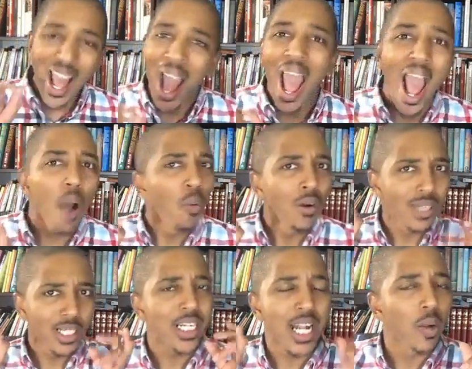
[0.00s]
I want to
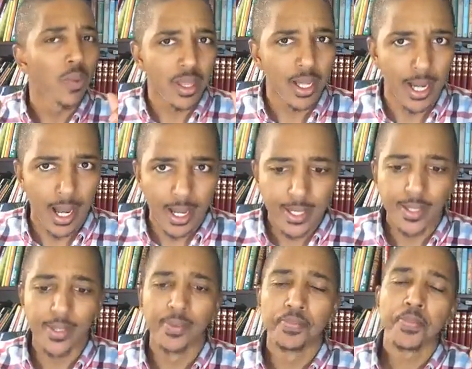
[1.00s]
share with us,
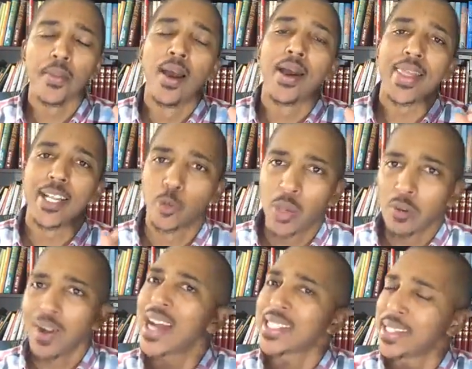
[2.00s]
as we're
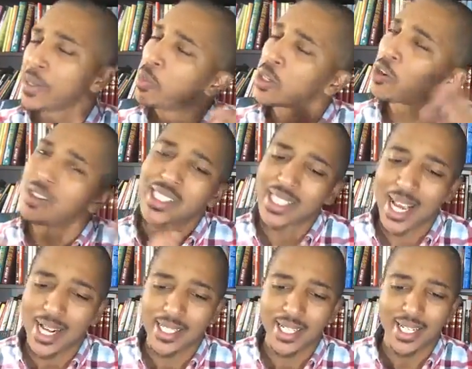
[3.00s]
wrestling with
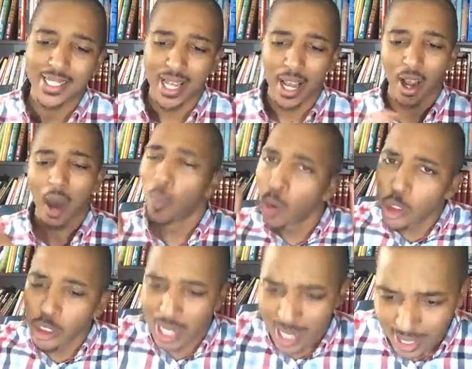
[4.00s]
Christianity and doubt, I want you
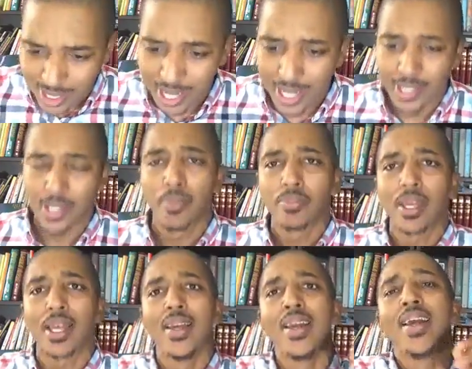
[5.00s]
to understand something
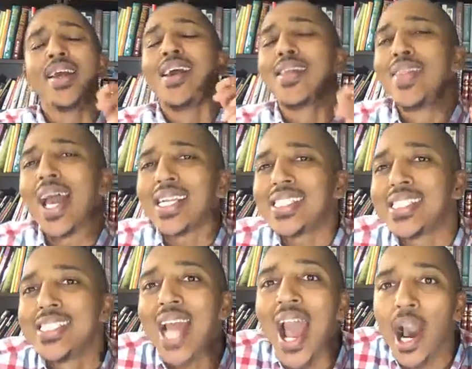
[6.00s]
that
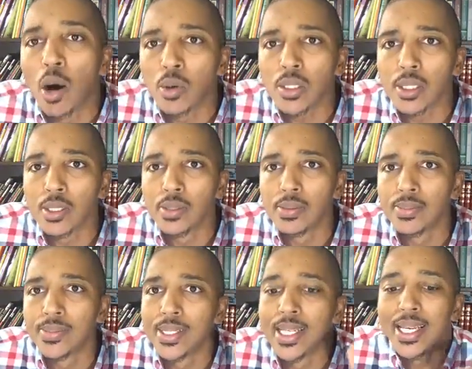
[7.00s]
doubt
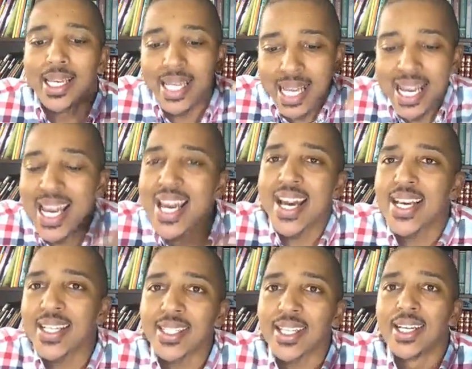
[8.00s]

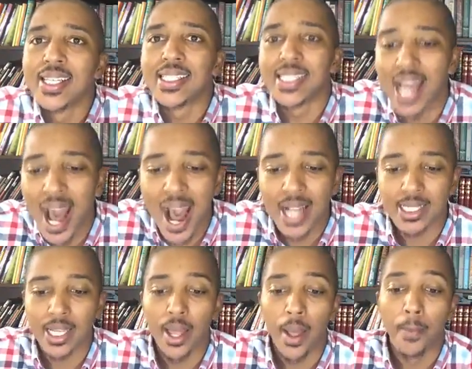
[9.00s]
is not
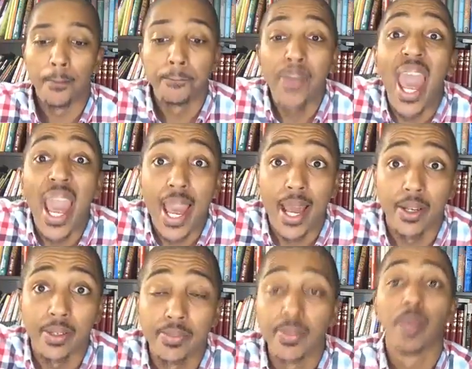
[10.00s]
bad.
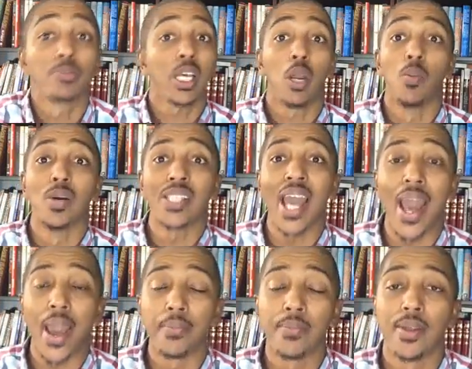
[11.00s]
Say it one more
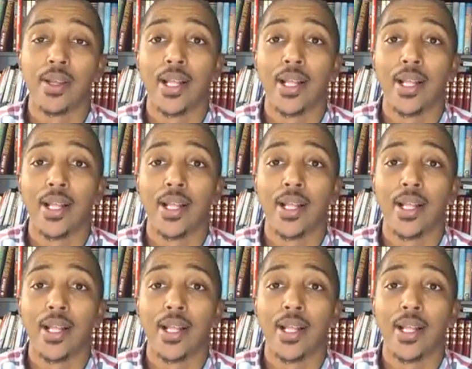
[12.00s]
time.